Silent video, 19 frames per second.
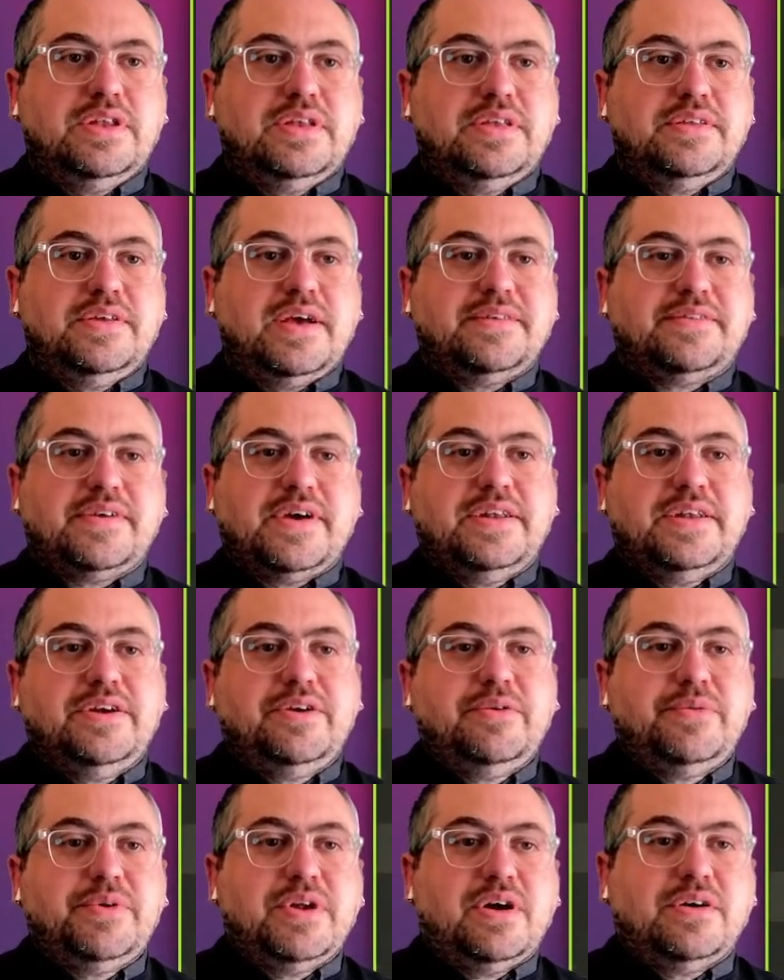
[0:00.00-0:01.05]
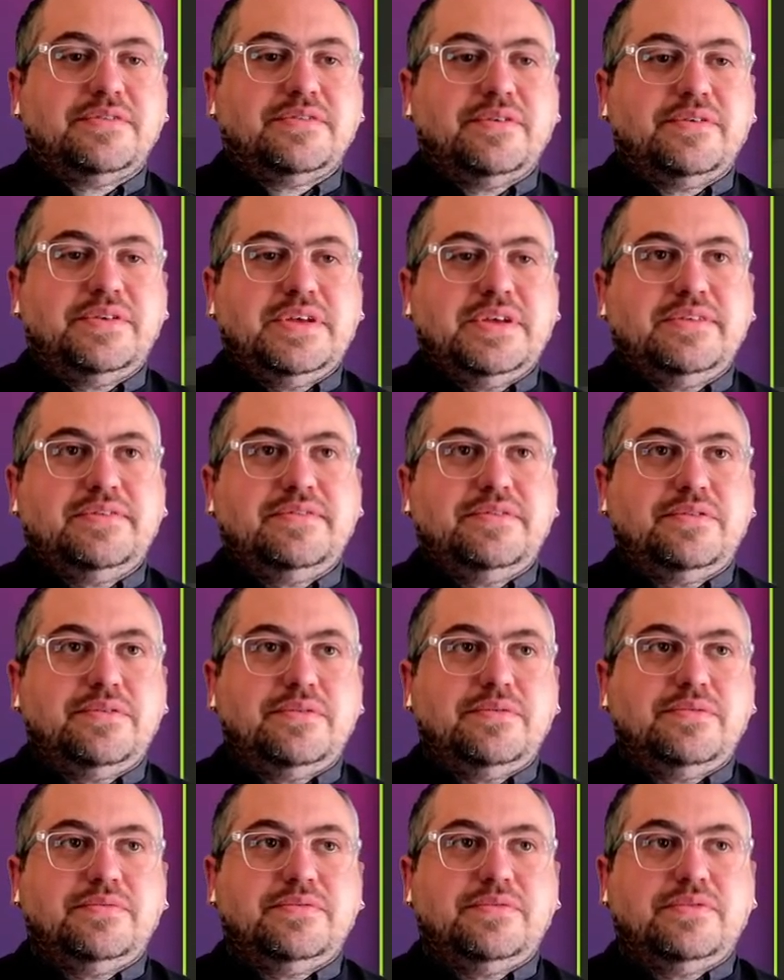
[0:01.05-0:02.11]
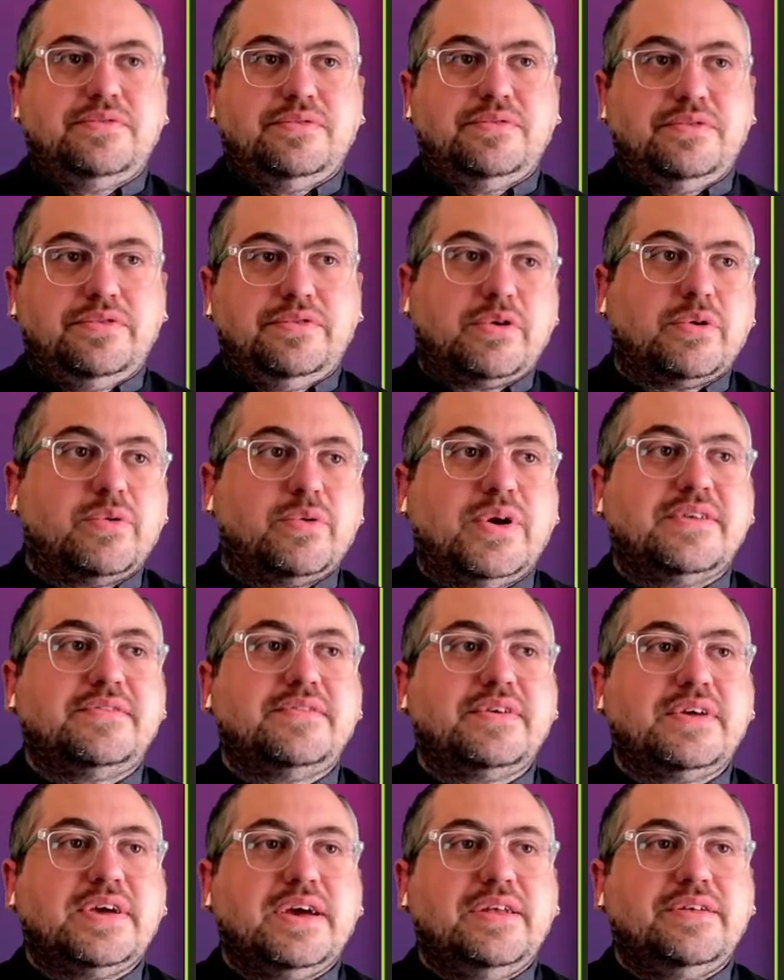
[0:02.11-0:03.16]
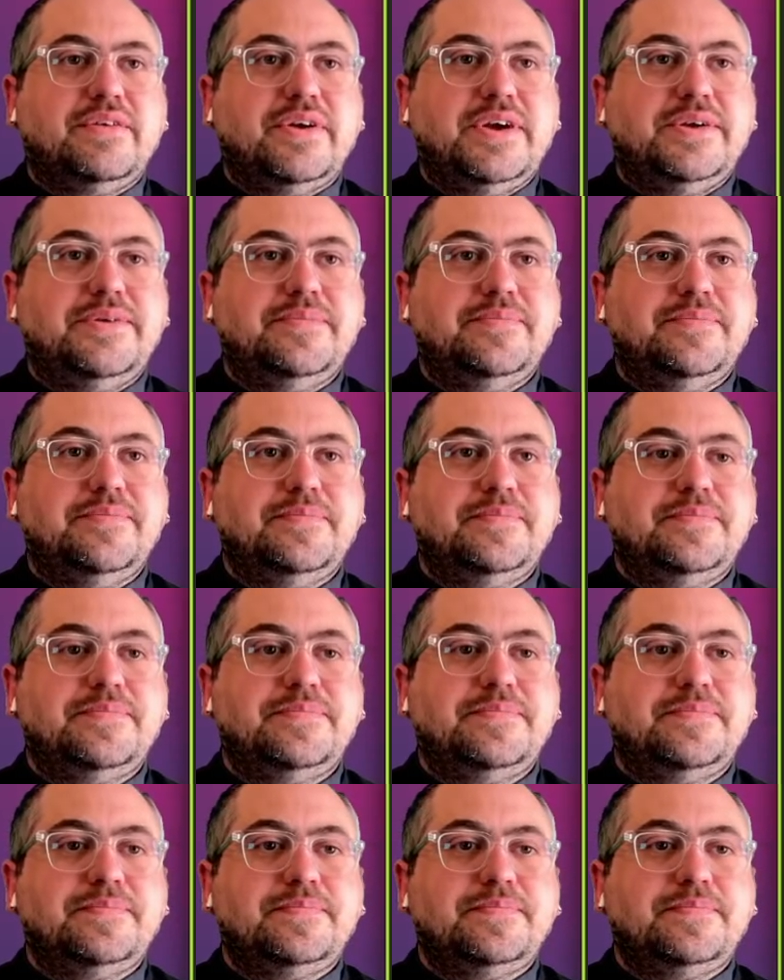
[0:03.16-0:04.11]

So then inside here, we'd also need to do the request again, right?